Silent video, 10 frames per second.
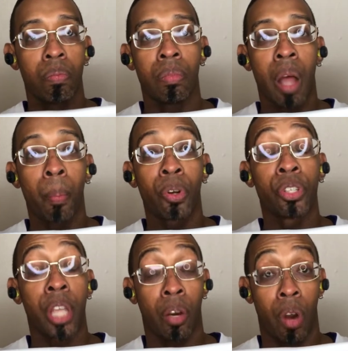number
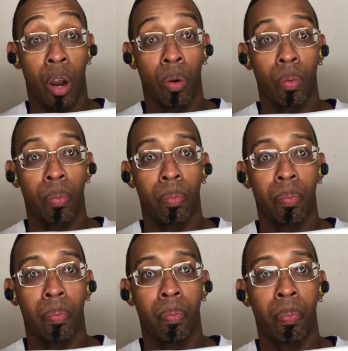zero.
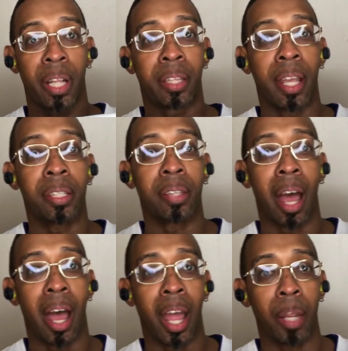But this
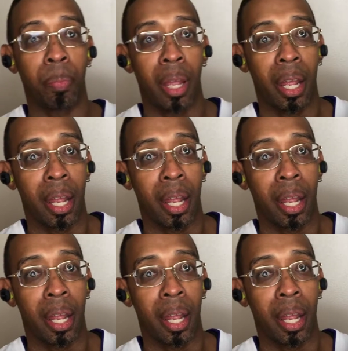time,